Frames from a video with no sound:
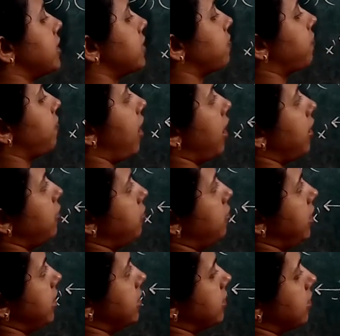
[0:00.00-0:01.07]
is 5
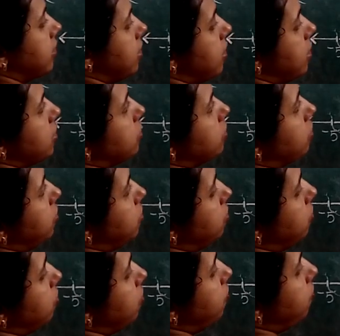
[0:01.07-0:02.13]
units. So
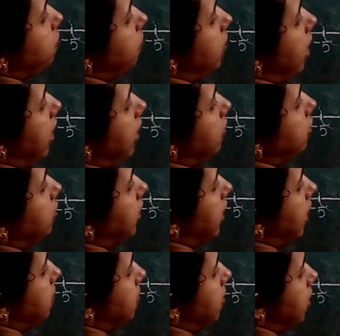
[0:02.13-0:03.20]
2, 5, you
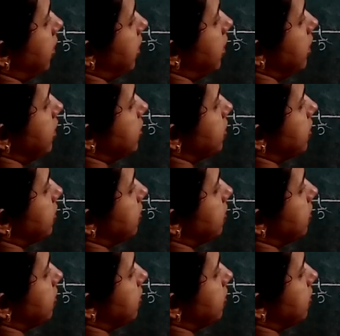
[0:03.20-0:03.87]
can mark it.